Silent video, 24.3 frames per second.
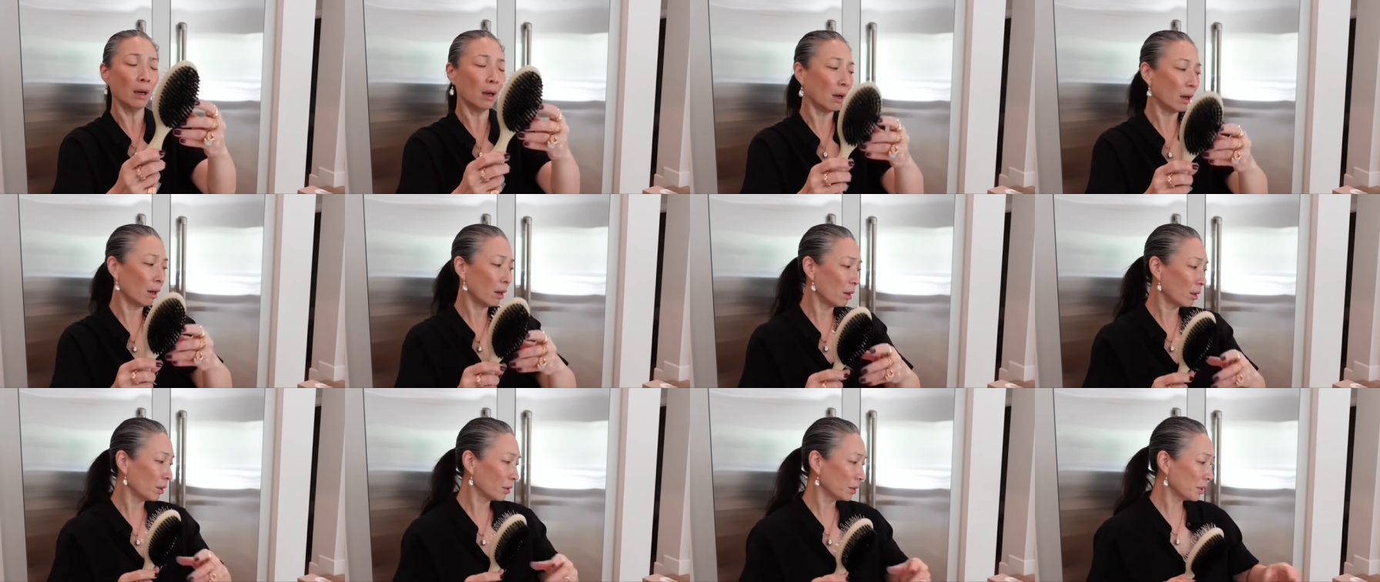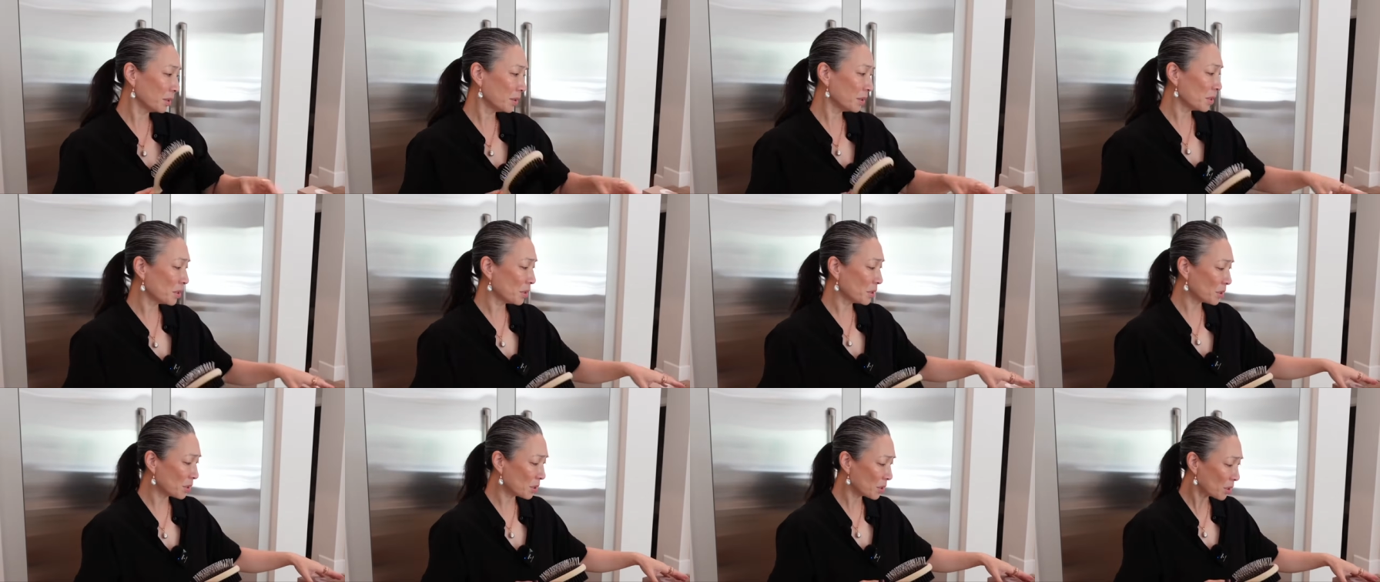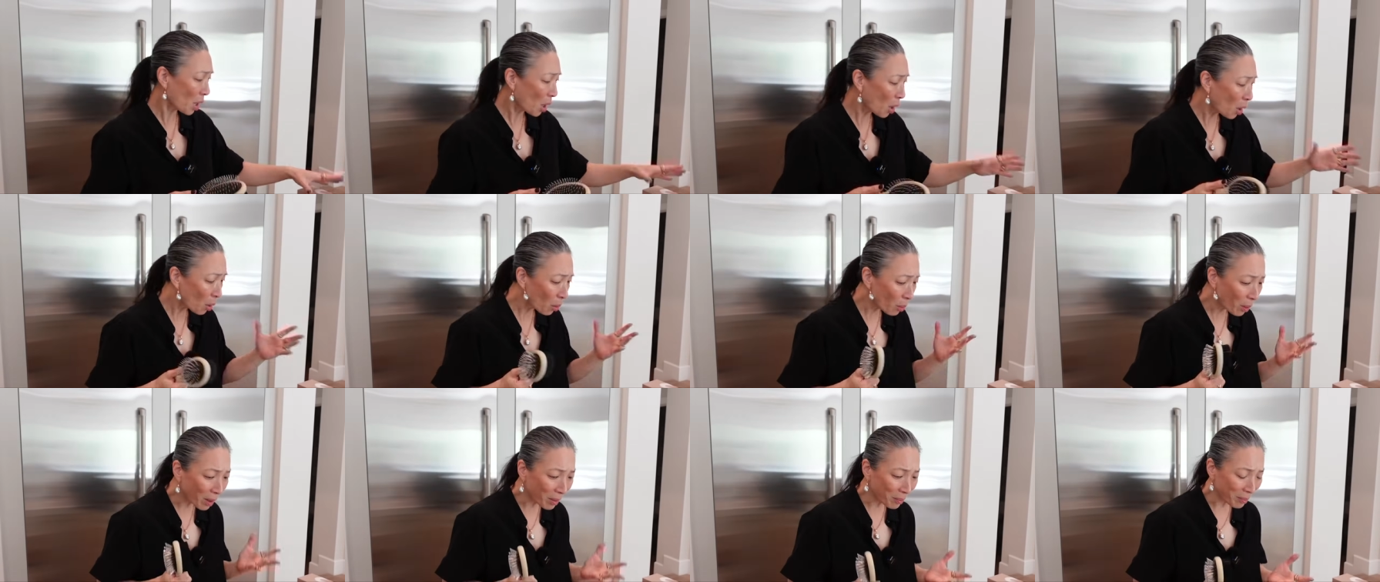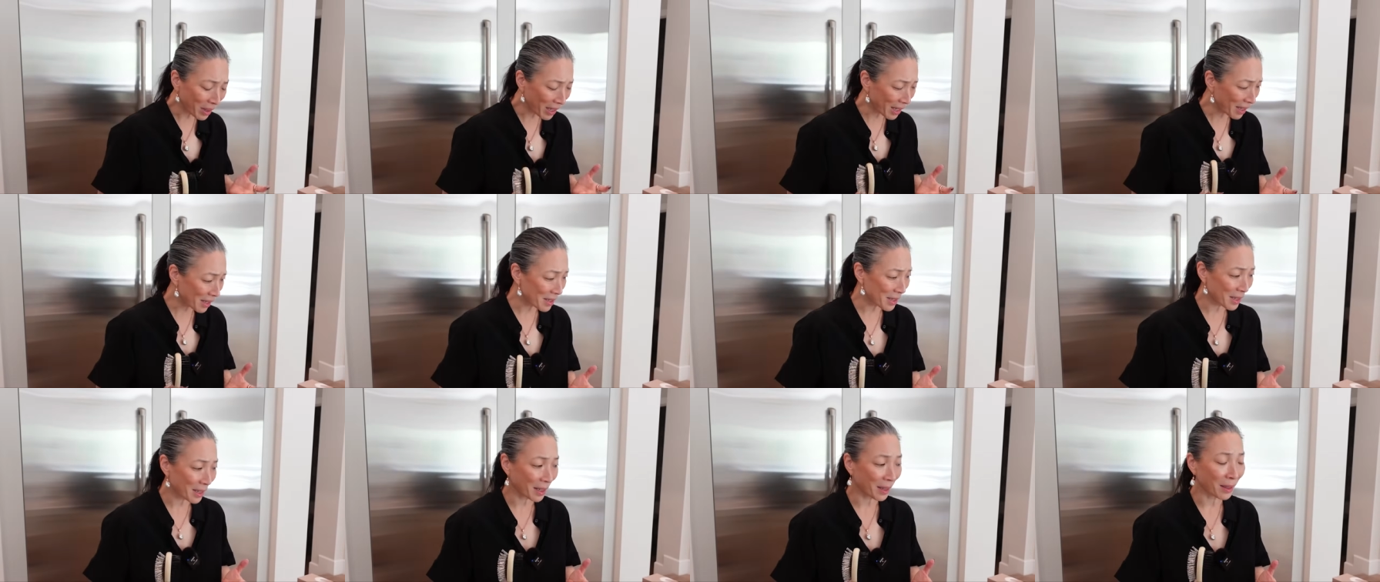Oh, this is so
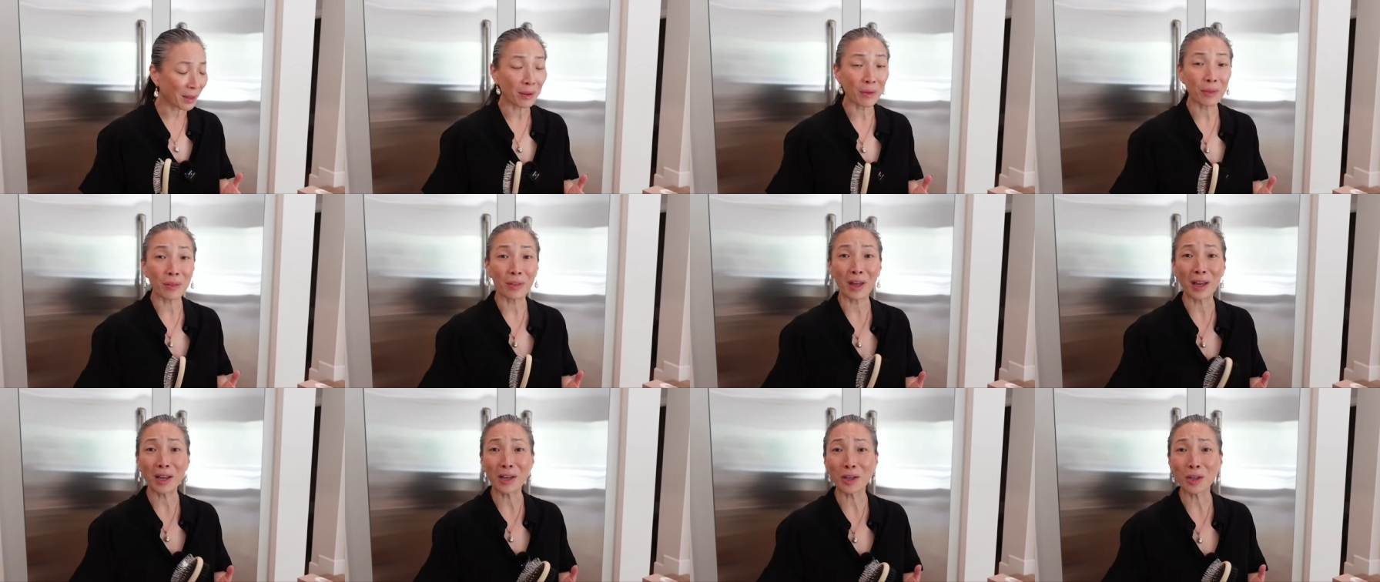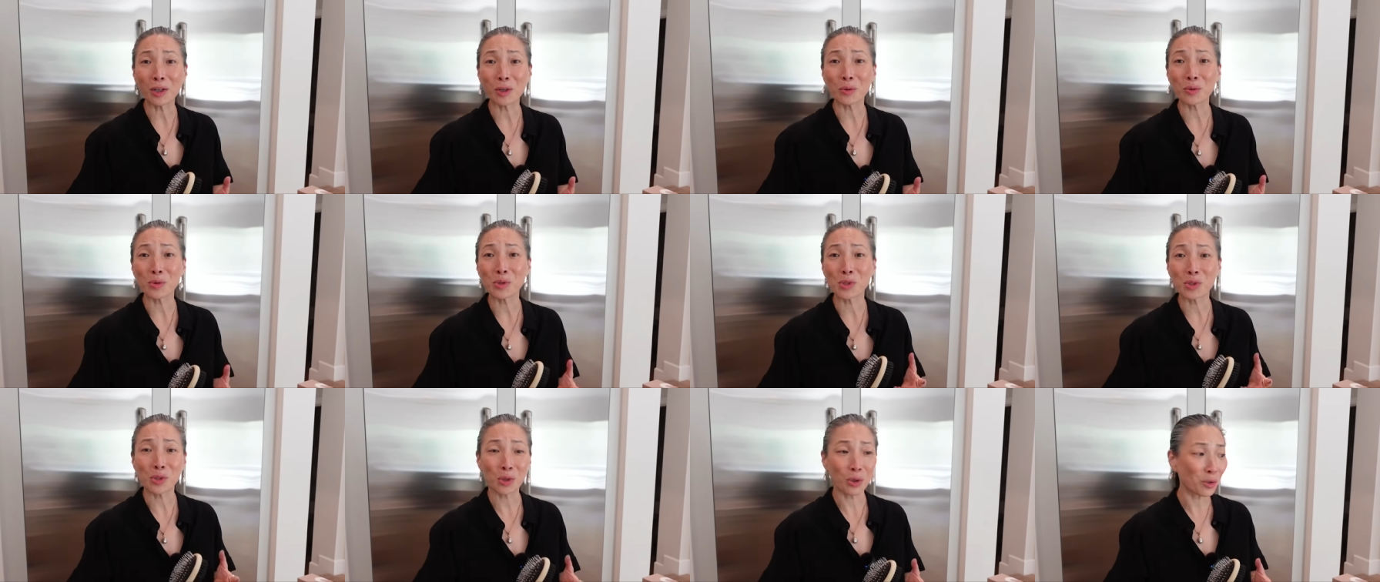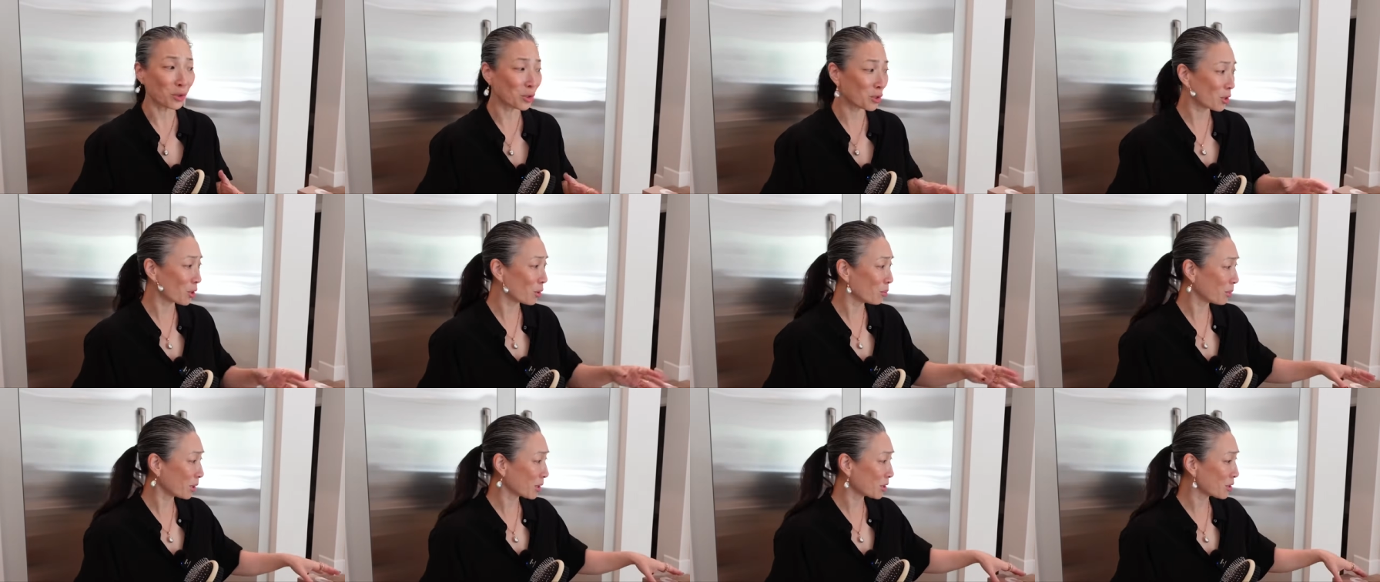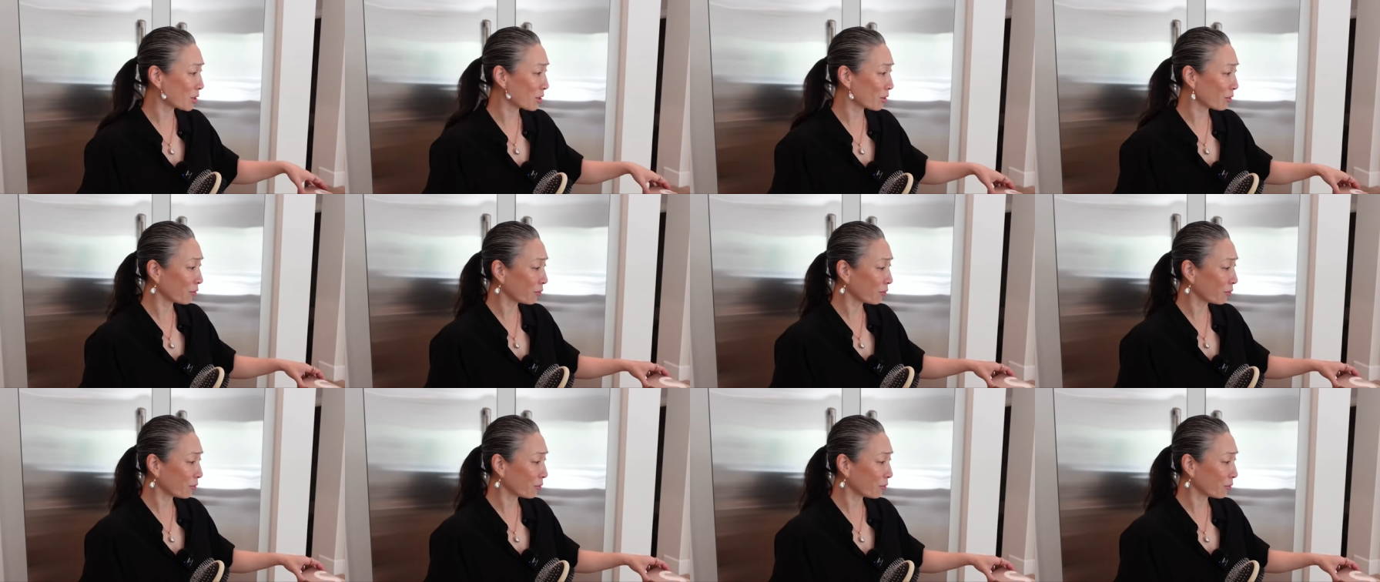amazing. Thank you so, so much to